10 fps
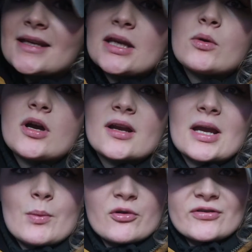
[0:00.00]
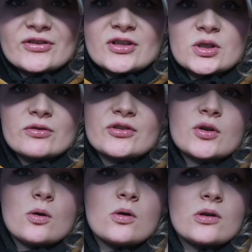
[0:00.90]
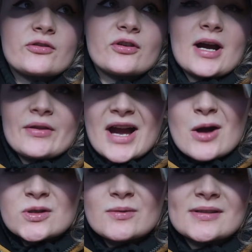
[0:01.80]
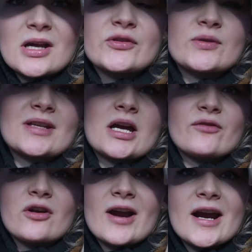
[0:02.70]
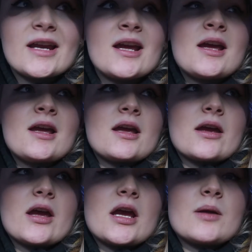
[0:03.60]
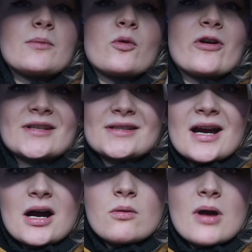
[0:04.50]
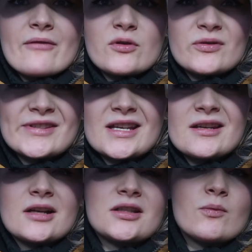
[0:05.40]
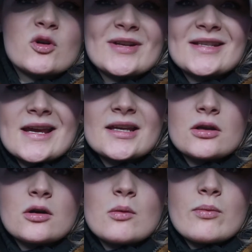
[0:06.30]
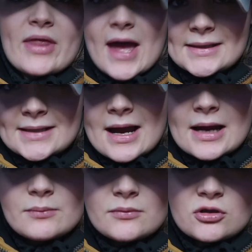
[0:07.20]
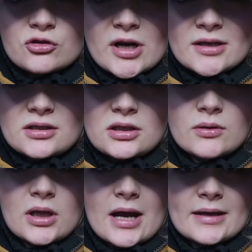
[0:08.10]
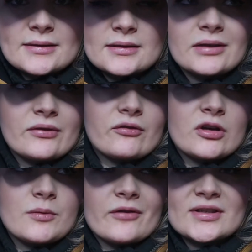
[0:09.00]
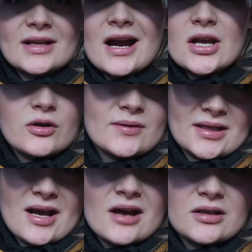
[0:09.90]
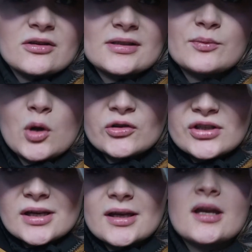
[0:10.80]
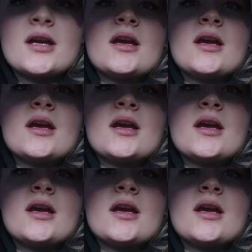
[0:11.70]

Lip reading: a key worker, my brother and sister at school, so I had the house to myself, so it was kind of alright. Whereas now everyone's in, I don't want to be taking up their time, you know, trying to utilise the living room. Obviously I can't go use the garden because it's Baltic.